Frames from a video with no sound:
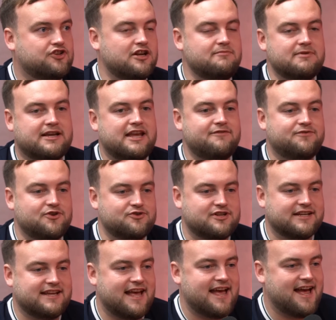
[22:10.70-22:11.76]
Gillian McKeith used
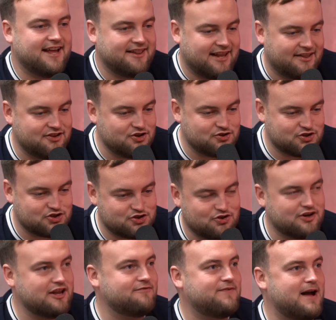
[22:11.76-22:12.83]
to get, they used to
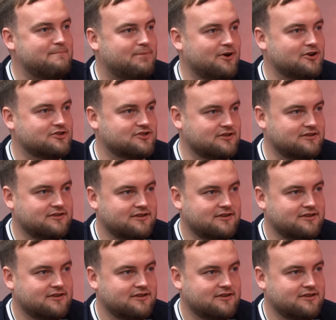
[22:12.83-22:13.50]
study a fat person.